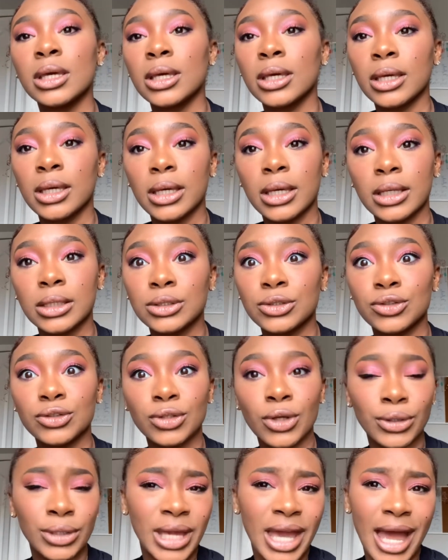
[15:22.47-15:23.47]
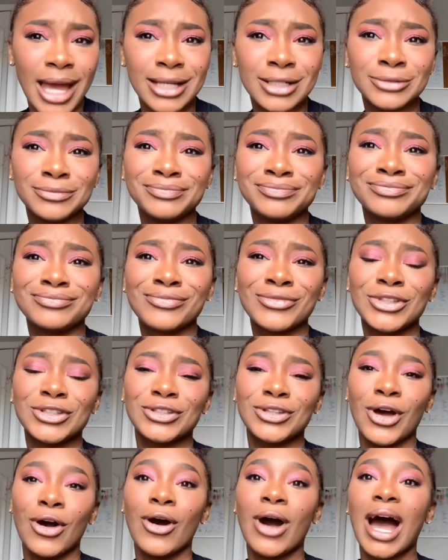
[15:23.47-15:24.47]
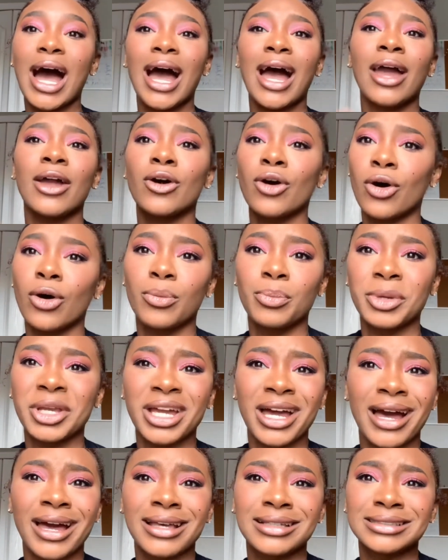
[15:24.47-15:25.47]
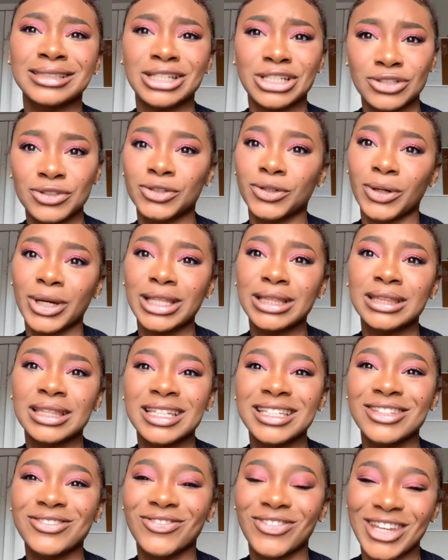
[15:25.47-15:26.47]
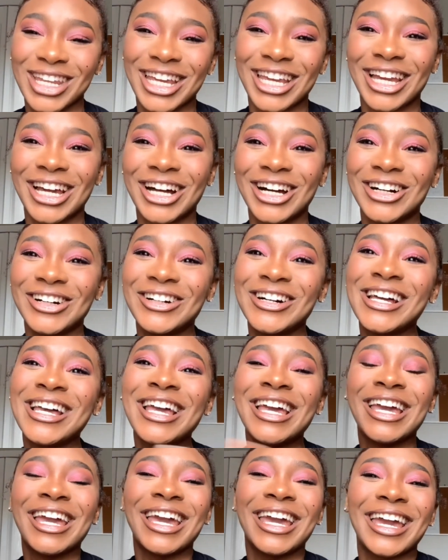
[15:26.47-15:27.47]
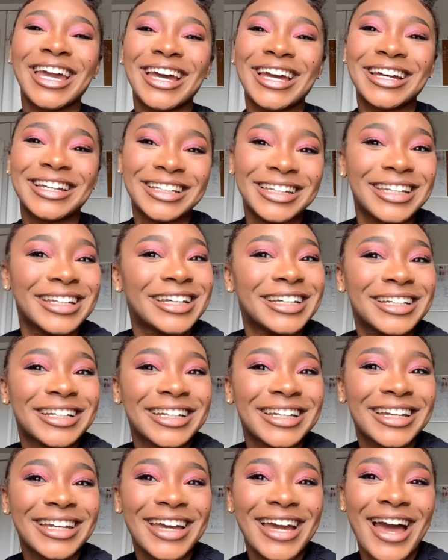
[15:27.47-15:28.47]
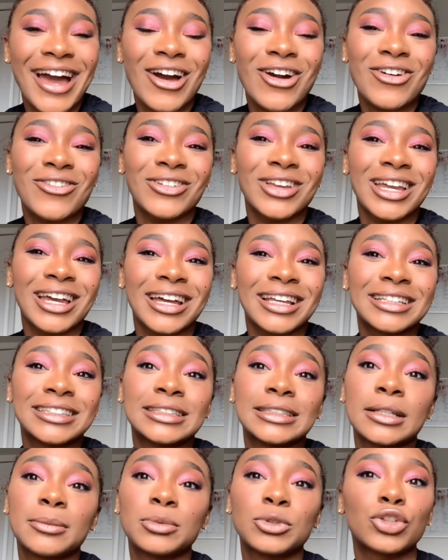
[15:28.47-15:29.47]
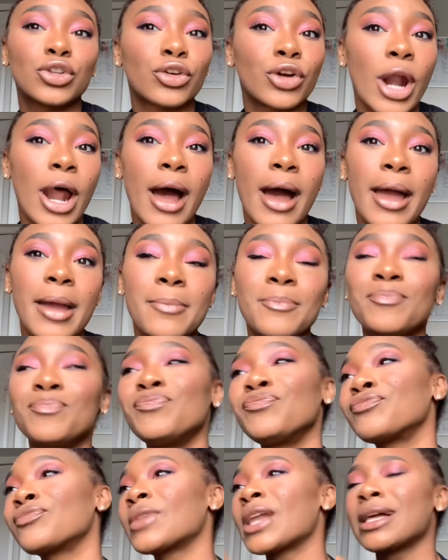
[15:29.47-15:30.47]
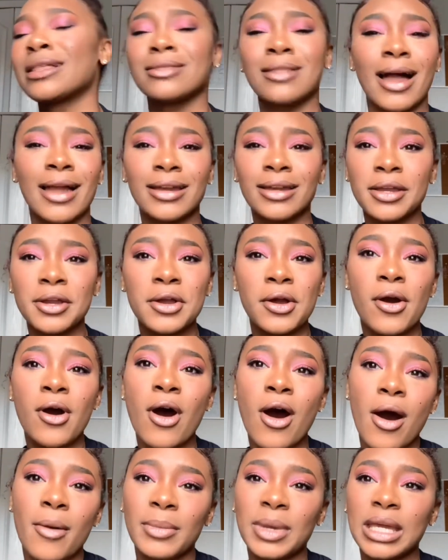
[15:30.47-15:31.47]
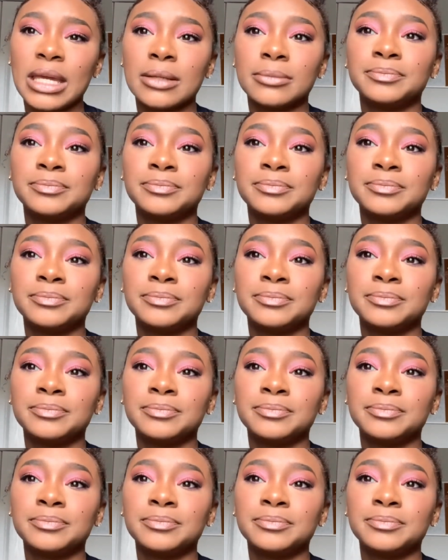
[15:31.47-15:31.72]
And so yeah, so I hope you guys enjoyed this video, and yeah, I hope you guys subscribe, like, and comment